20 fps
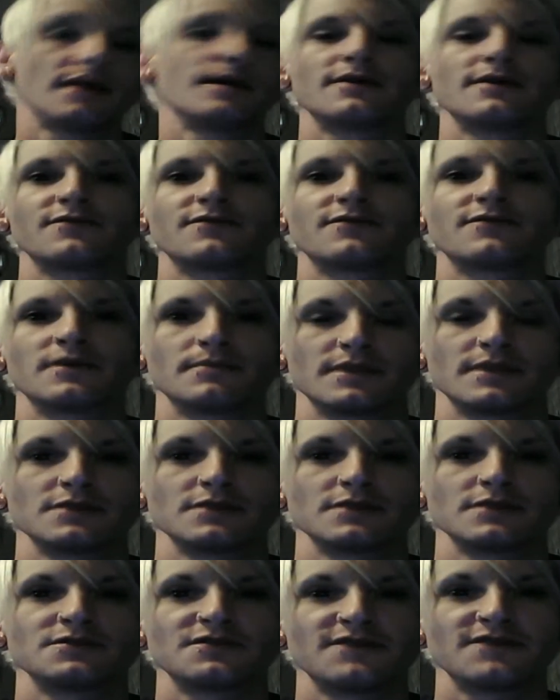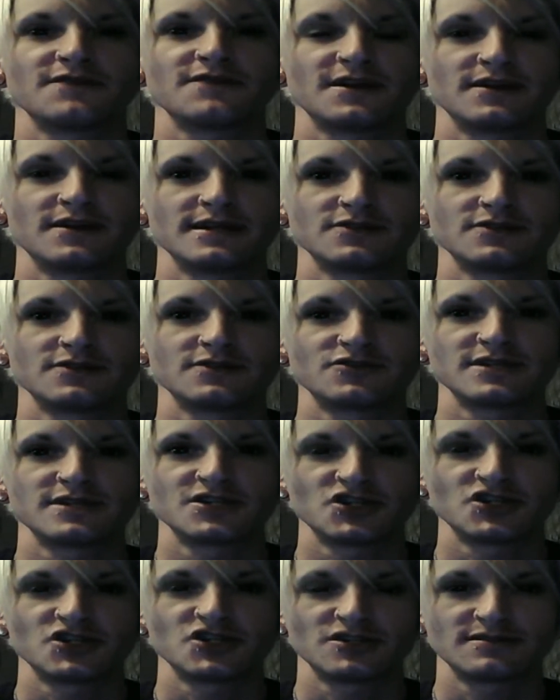from the Luciferian
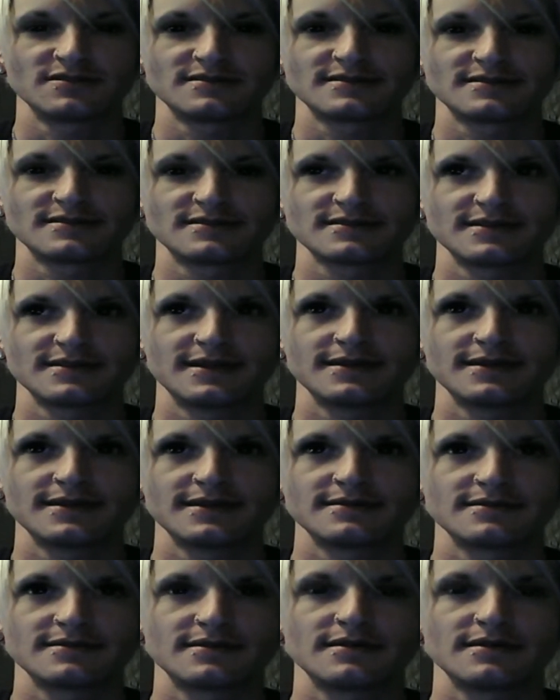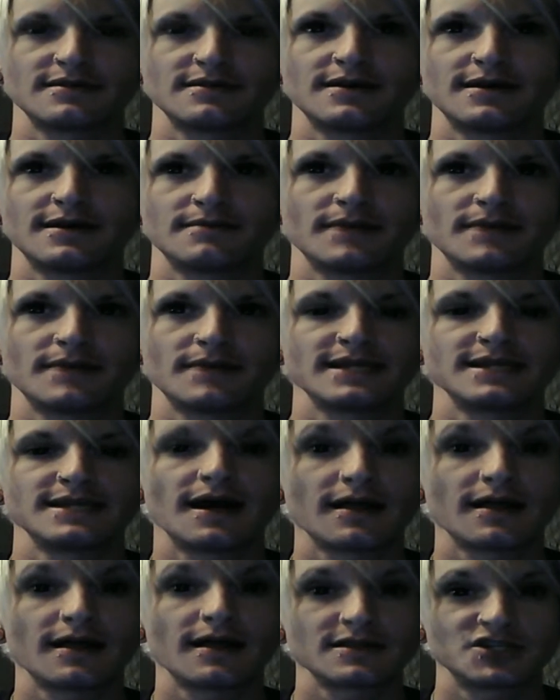traditions and um,
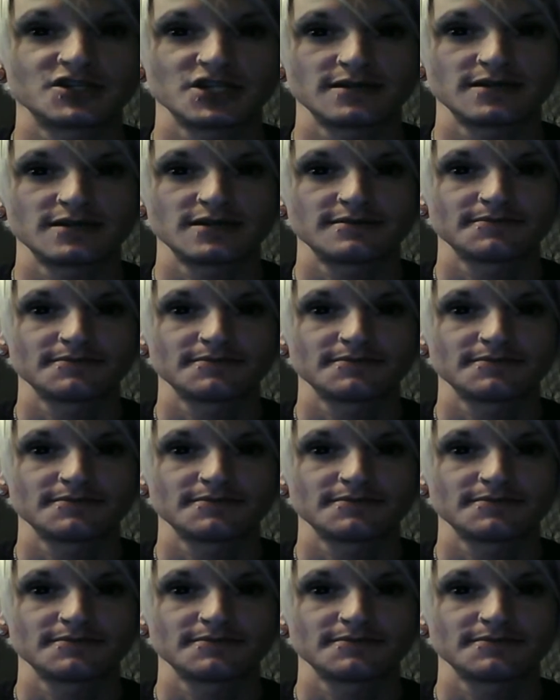ideology.